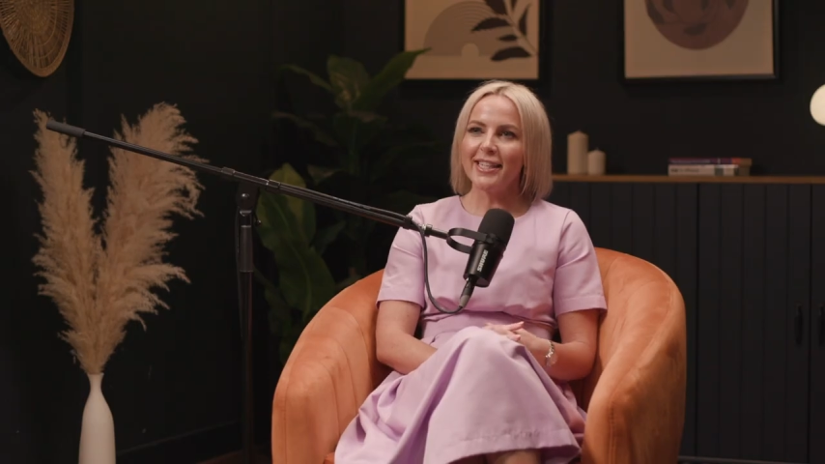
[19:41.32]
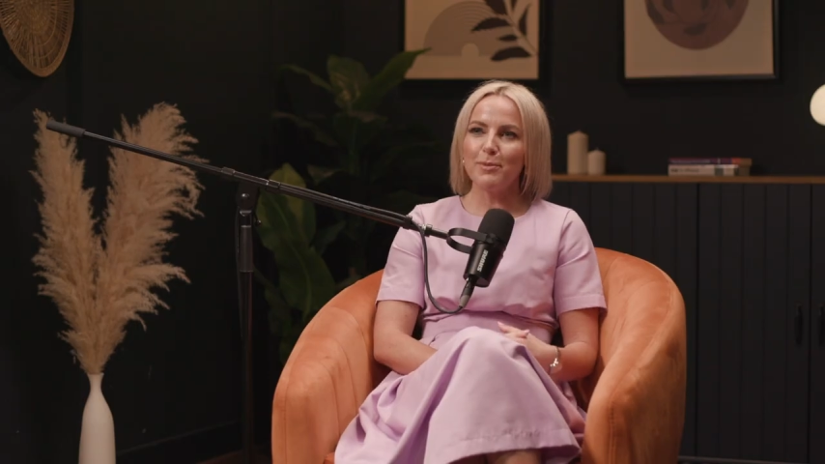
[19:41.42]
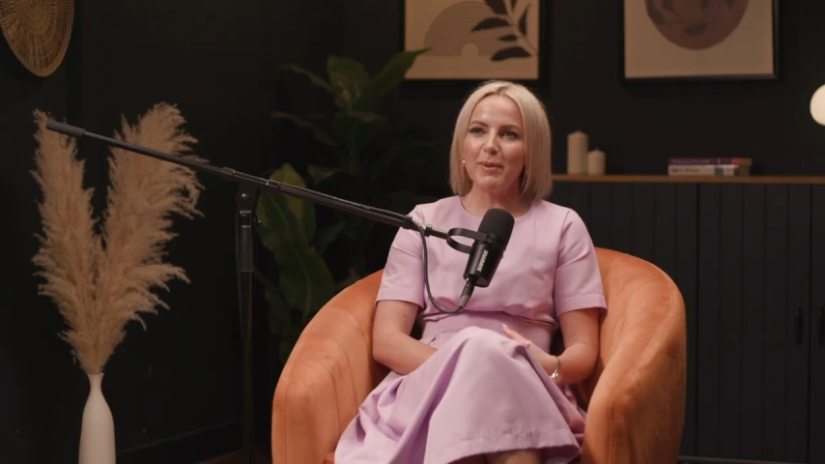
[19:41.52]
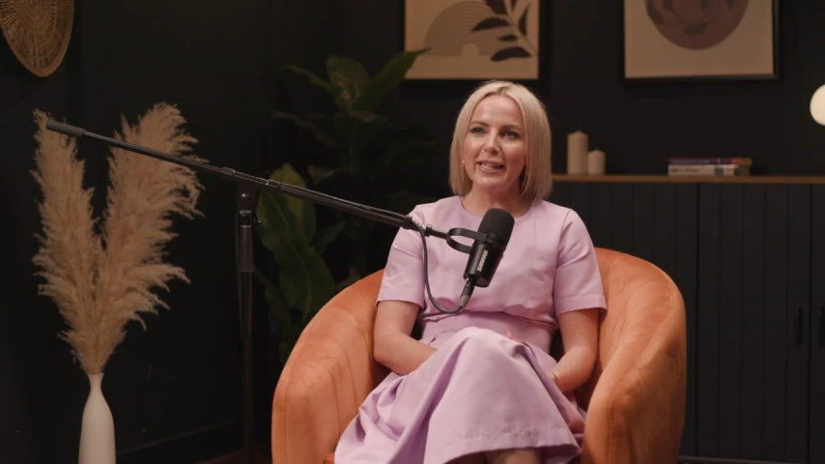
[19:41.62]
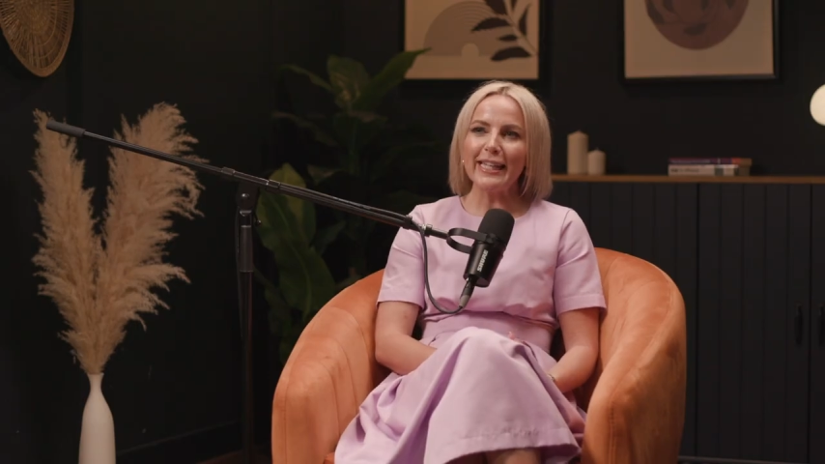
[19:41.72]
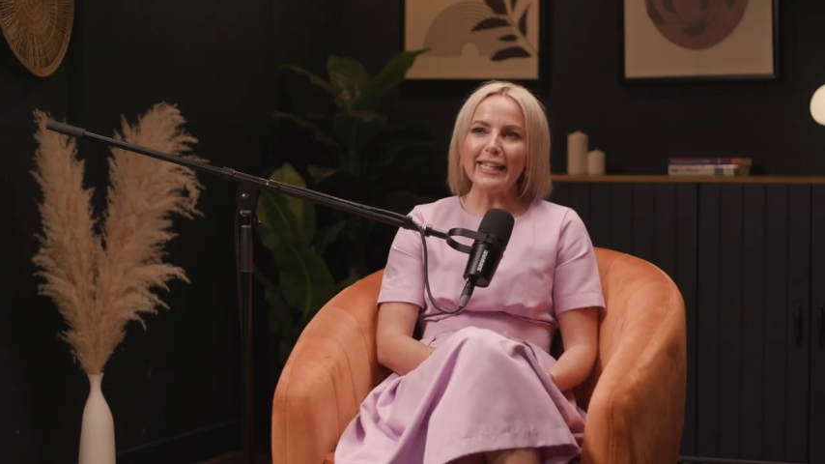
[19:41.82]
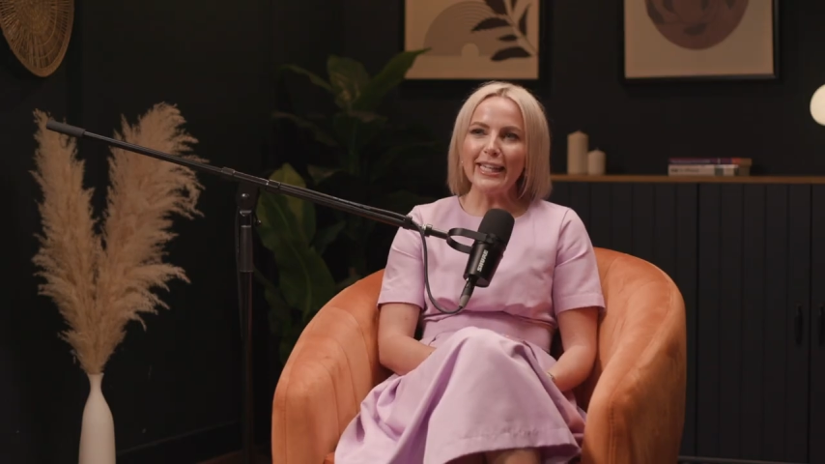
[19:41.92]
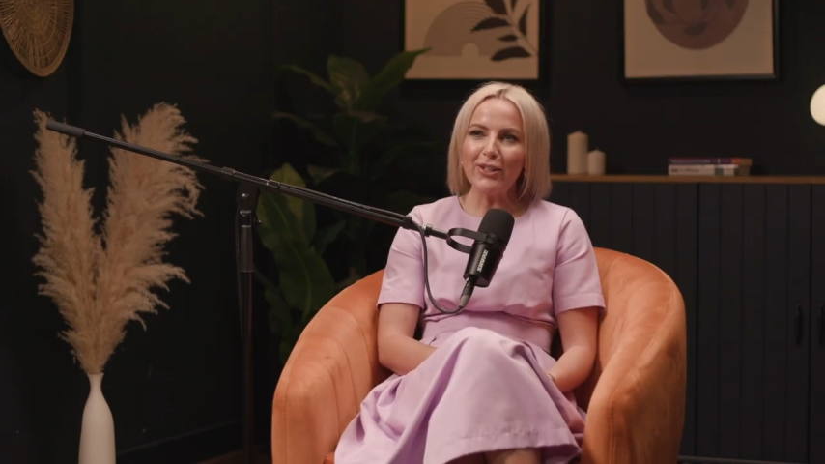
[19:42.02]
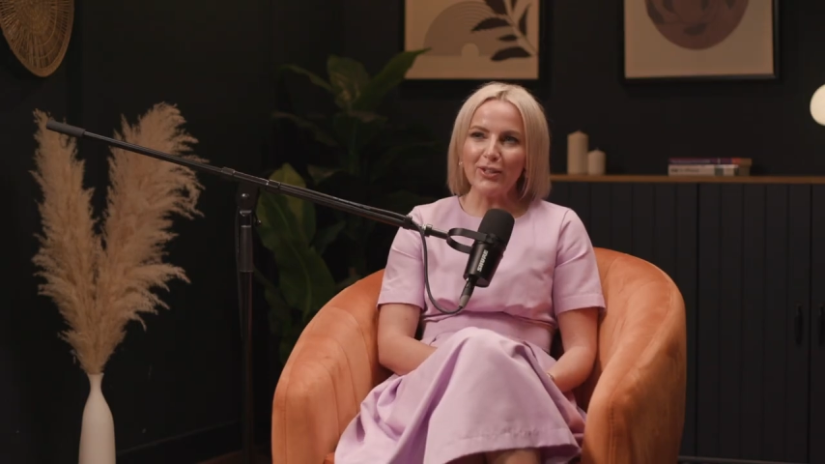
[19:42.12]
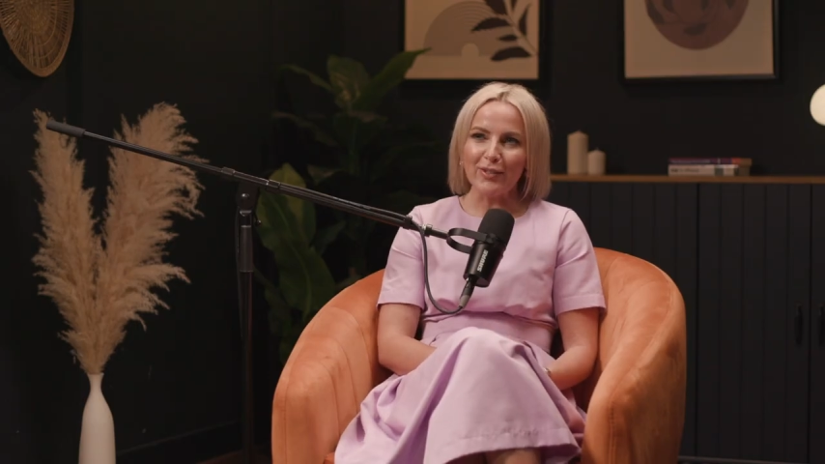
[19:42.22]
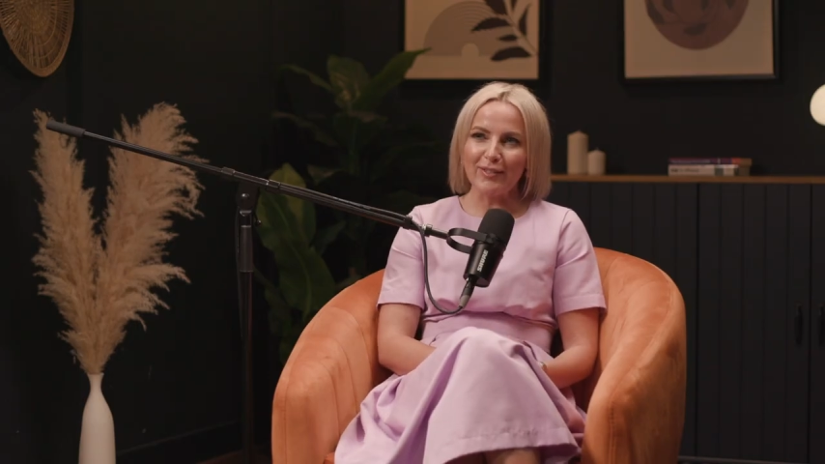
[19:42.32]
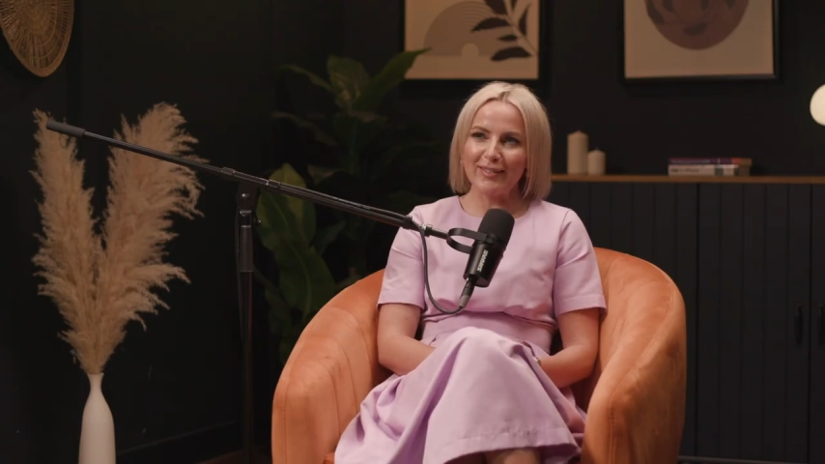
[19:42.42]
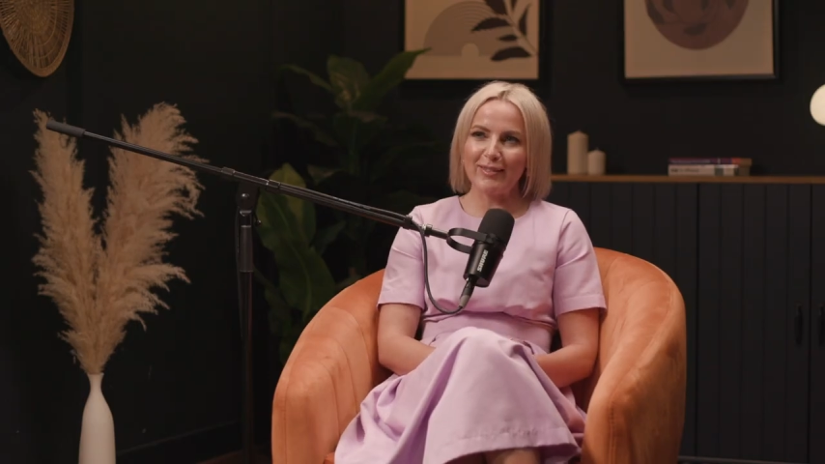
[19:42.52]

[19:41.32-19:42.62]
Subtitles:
and it's been years